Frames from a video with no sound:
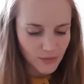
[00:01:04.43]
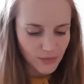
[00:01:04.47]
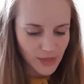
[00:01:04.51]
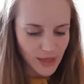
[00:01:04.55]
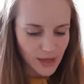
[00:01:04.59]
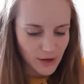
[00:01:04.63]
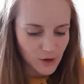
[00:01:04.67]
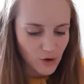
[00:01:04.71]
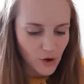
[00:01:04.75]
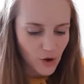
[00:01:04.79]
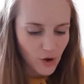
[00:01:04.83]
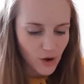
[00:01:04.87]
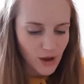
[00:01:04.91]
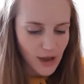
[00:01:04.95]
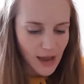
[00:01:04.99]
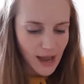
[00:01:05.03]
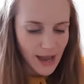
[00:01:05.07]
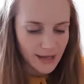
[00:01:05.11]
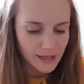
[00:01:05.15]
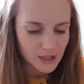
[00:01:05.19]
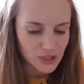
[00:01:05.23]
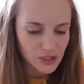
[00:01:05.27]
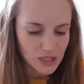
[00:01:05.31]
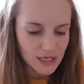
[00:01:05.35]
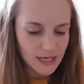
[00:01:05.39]
they're not
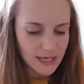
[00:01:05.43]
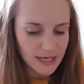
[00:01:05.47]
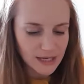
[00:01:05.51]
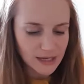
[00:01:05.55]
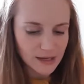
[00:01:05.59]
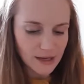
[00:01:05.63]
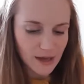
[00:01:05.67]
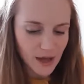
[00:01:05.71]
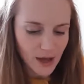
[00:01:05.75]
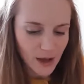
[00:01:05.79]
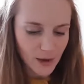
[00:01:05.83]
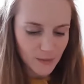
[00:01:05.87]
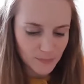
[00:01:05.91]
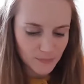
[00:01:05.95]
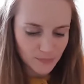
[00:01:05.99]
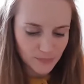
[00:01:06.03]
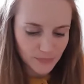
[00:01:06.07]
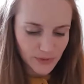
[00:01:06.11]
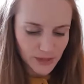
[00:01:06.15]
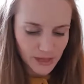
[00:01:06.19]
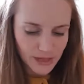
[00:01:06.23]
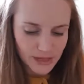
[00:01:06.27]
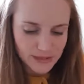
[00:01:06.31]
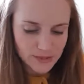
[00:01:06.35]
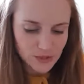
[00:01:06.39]
actually
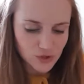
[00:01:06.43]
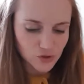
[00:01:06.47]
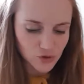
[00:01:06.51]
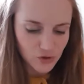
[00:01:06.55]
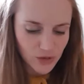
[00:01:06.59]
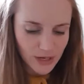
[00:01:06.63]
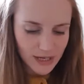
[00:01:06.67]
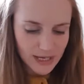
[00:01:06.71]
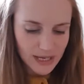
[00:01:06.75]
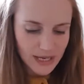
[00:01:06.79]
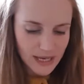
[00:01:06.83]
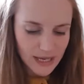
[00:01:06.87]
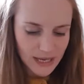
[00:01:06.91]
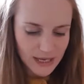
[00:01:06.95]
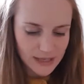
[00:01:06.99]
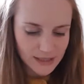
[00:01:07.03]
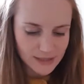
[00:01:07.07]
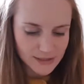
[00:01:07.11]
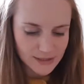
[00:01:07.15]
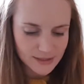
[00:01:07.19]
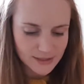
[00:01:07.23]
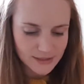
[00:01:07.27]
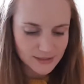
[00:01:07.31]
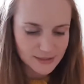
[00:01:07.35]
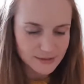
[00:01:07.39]
as tricky
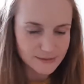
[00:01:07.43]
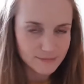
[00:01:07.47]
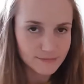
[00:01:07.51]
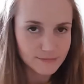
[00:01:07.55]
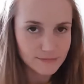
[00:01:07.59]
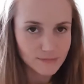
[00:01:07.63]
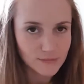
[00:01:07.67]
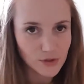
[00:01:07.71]
as